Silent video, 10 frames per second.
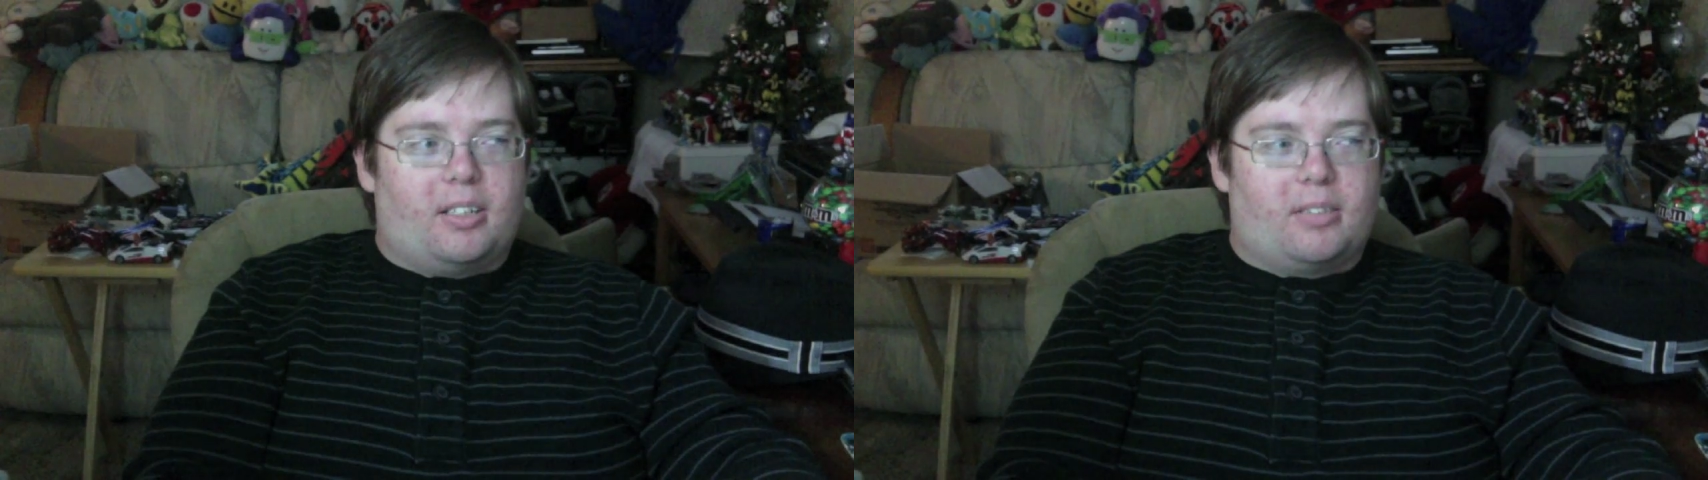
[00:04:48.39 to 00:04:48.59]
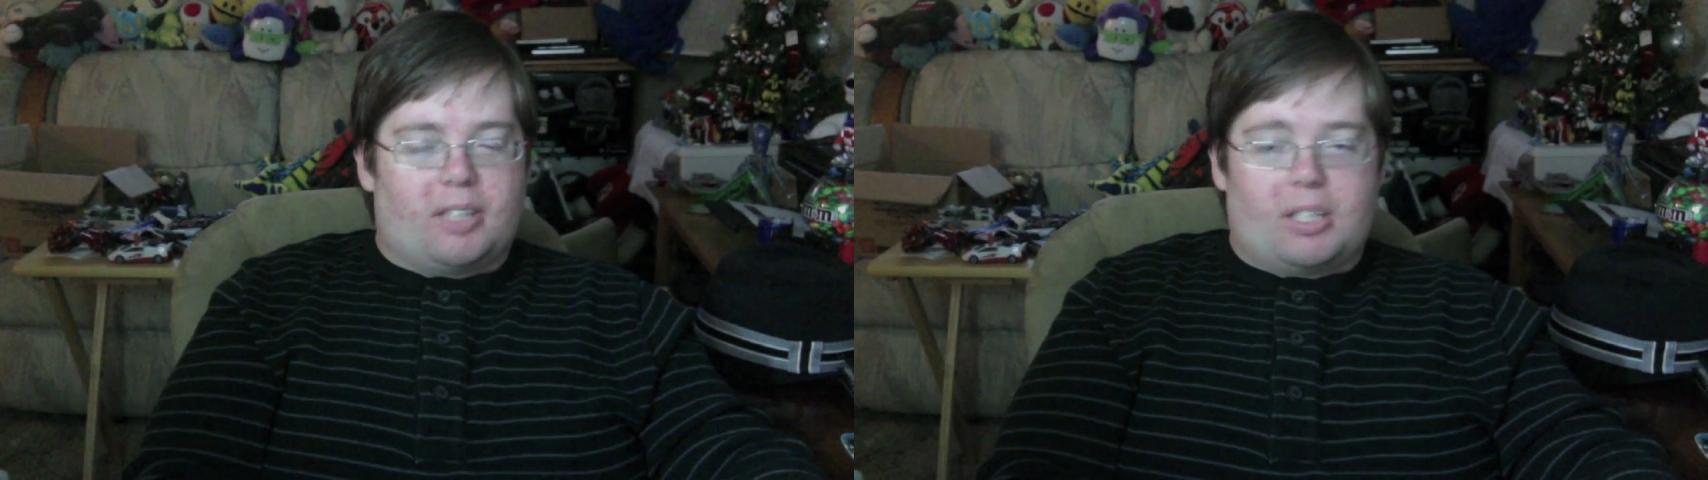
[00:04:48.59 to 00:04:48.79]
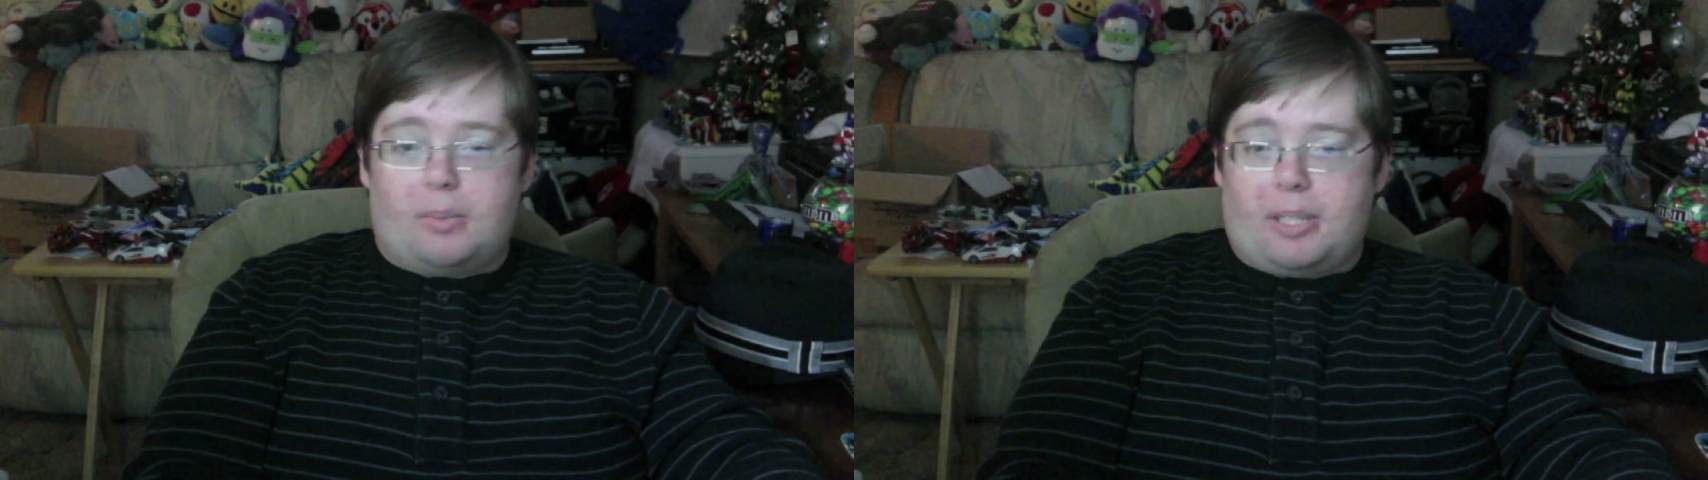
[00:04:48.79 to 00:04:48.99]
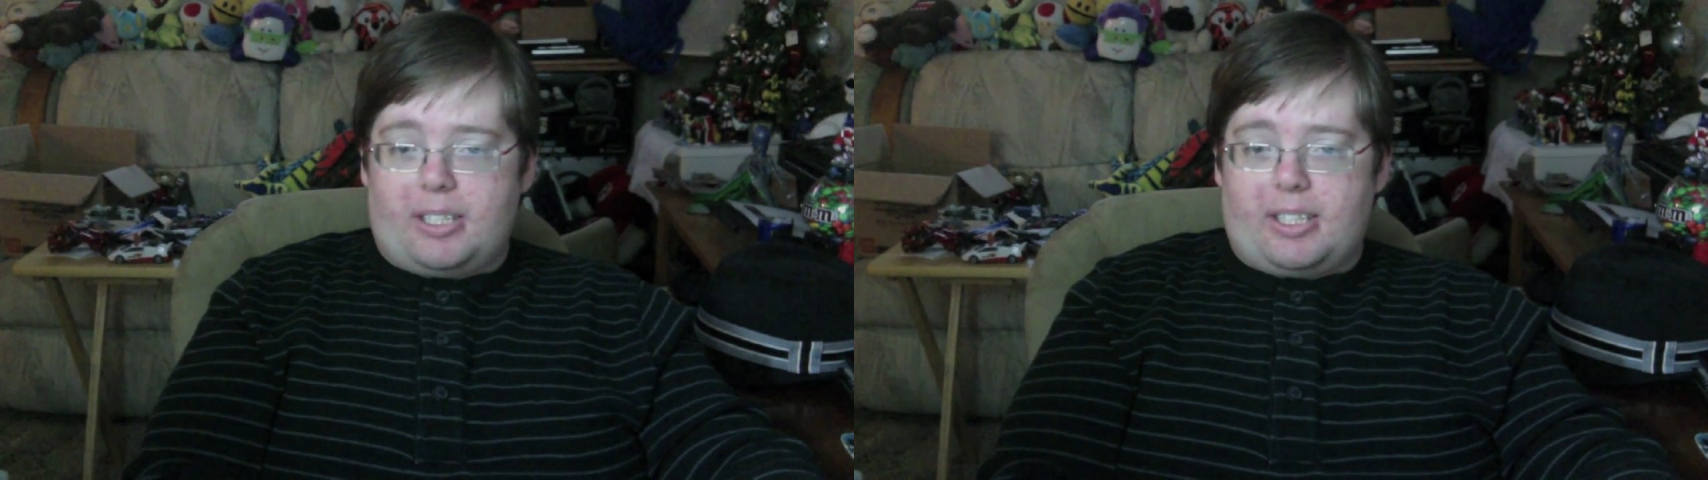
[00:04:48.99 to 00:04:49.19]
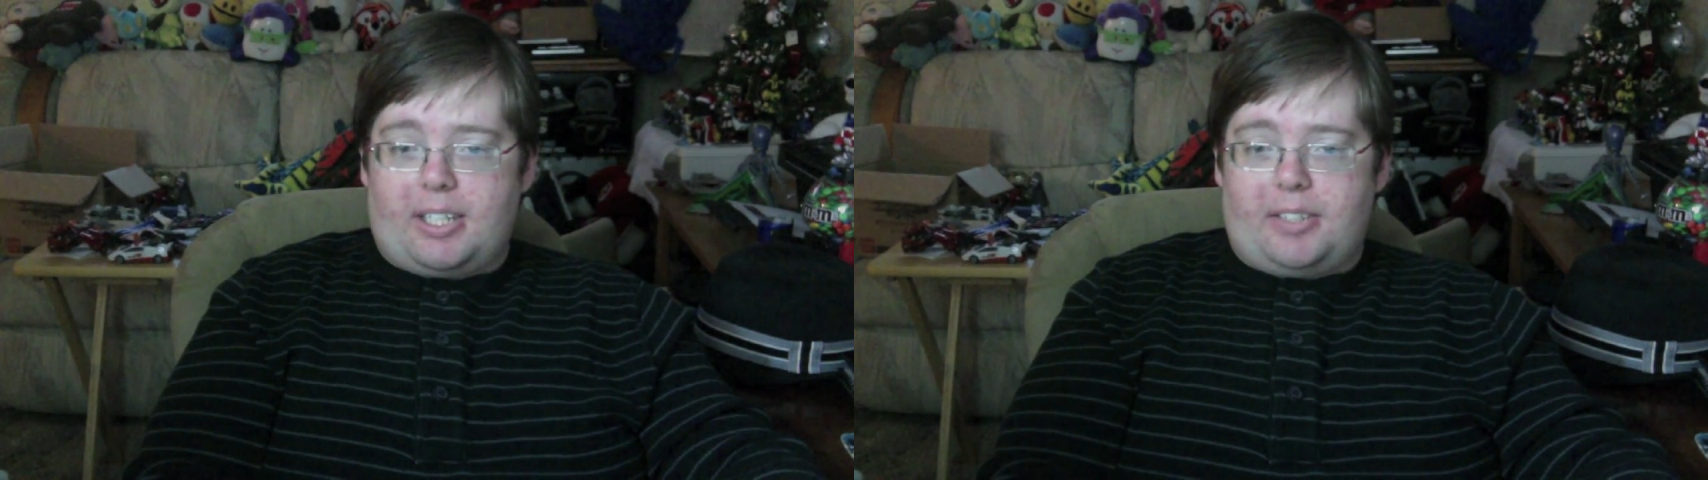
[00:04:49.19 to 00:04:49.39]

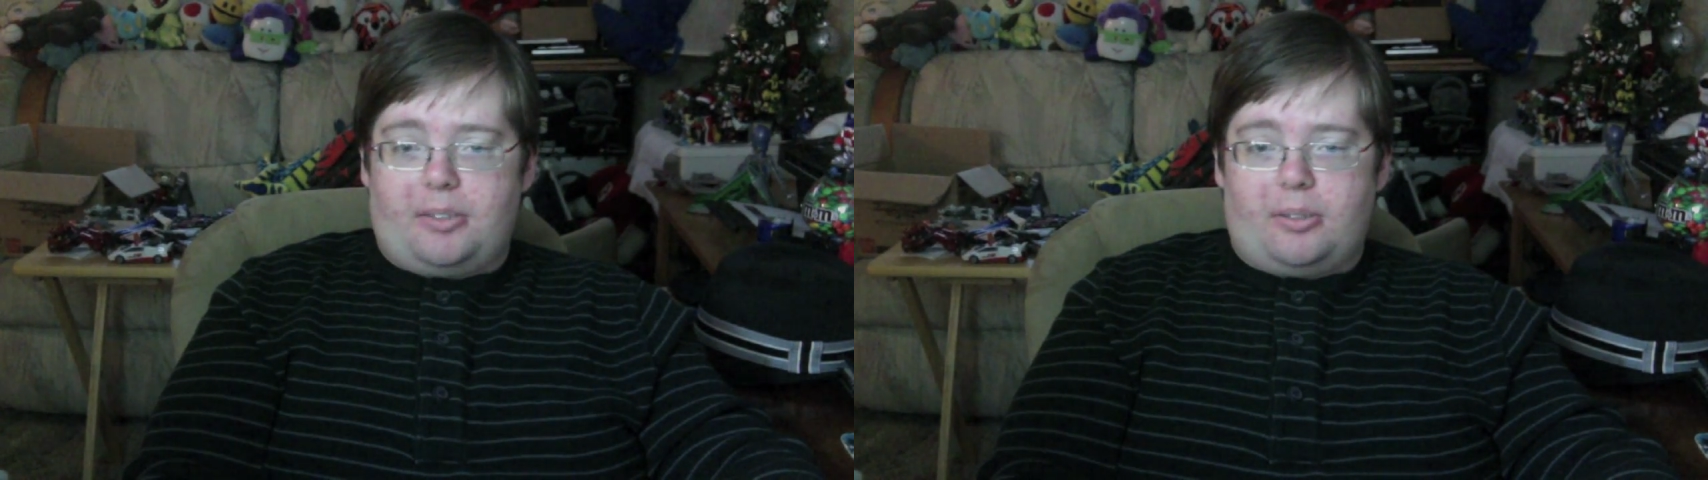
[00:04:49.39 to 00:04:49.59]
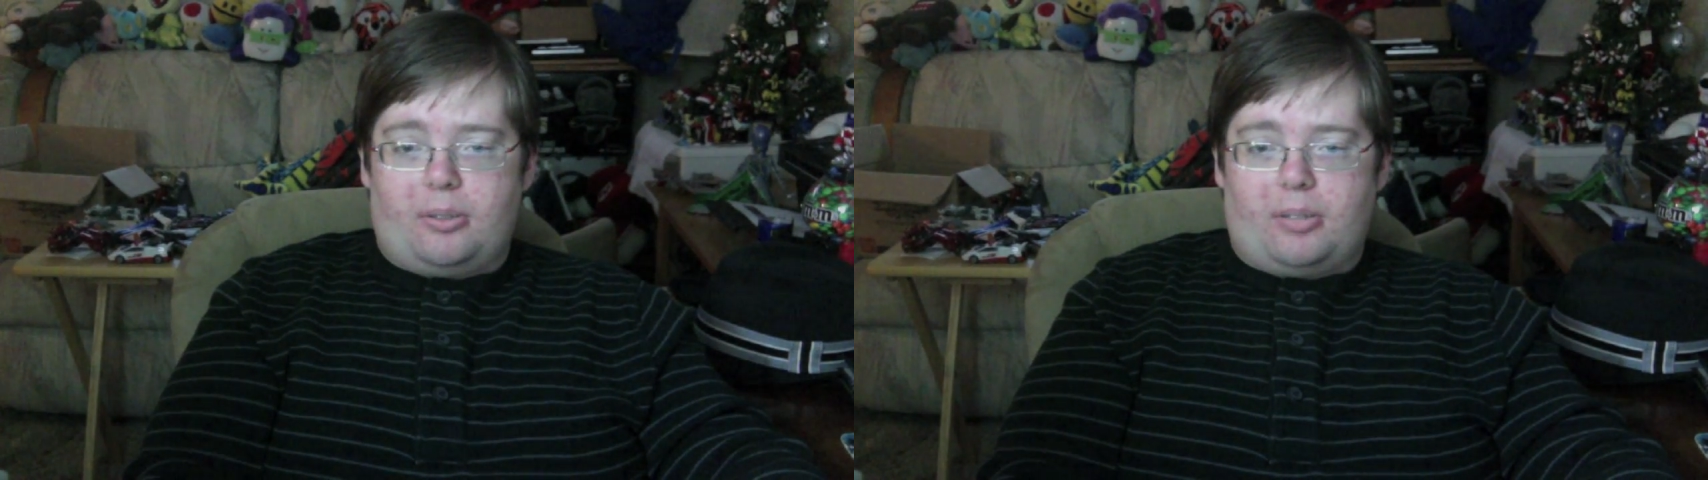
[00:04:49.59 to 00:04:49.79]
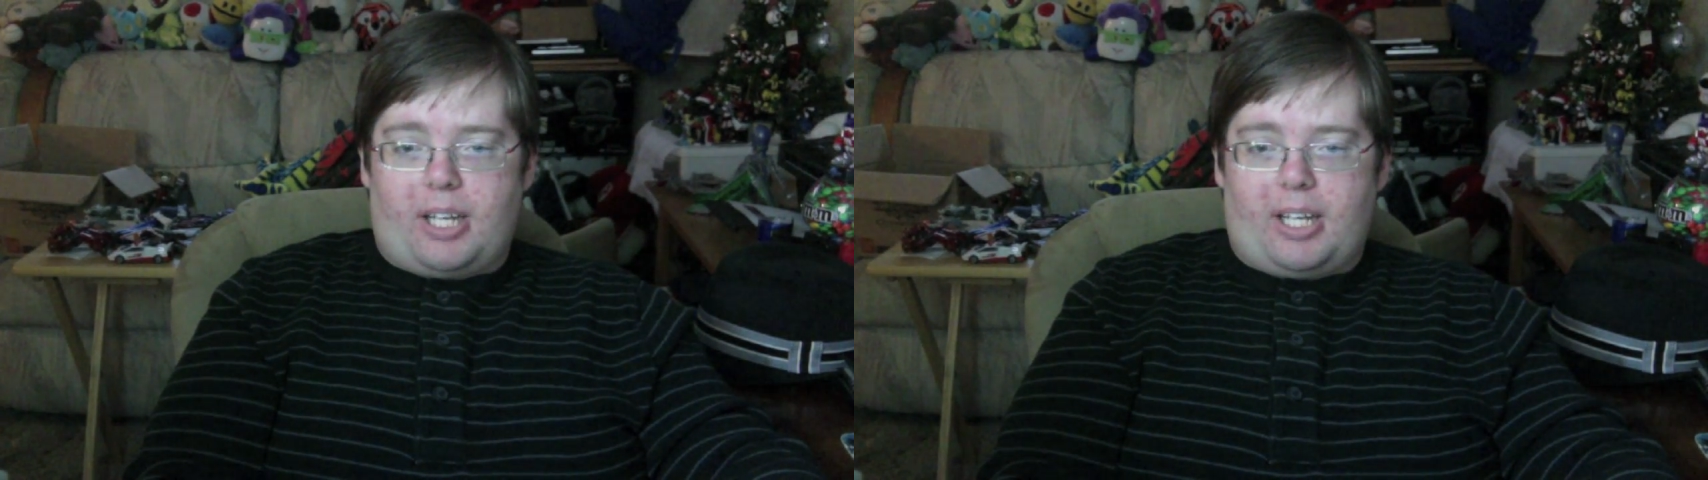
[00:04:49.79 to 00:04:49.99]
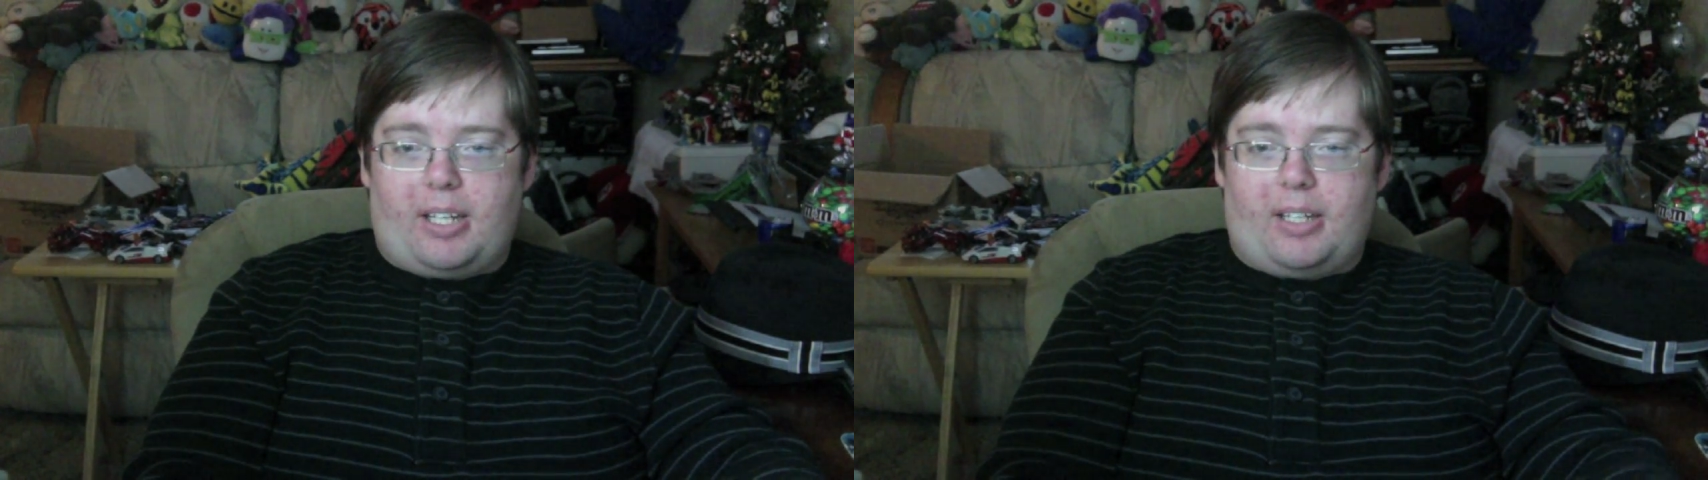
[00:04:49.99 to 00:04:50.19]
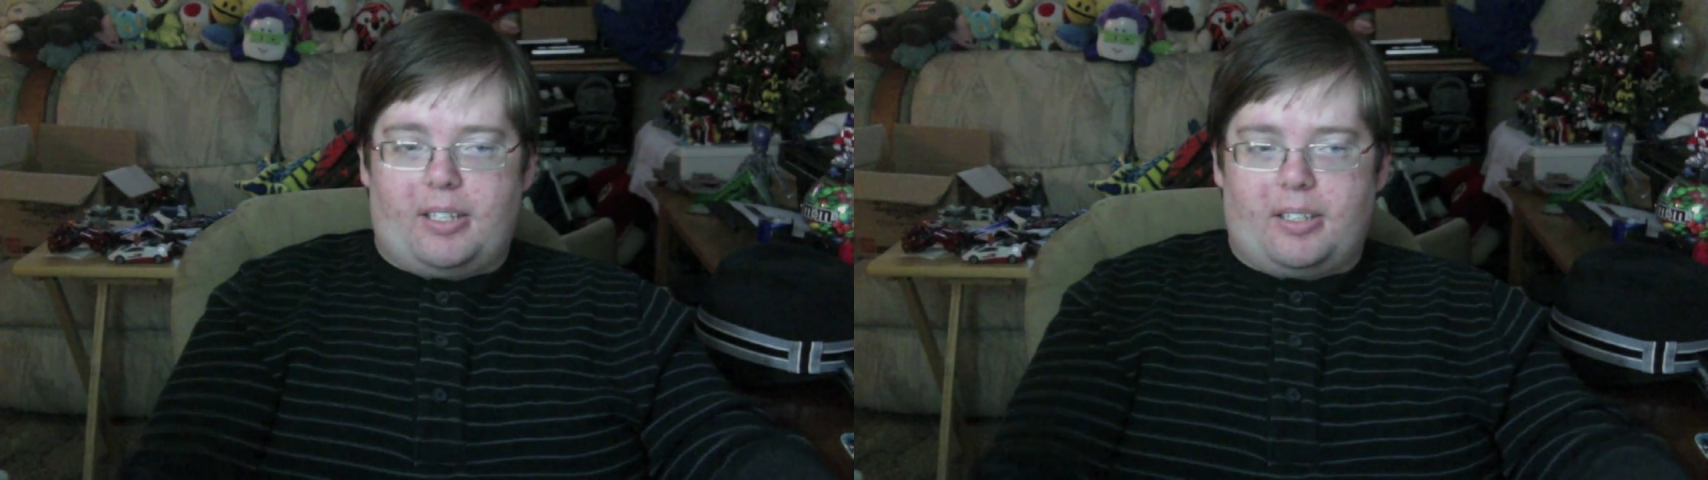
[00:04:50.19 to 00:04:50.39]
recommended I do a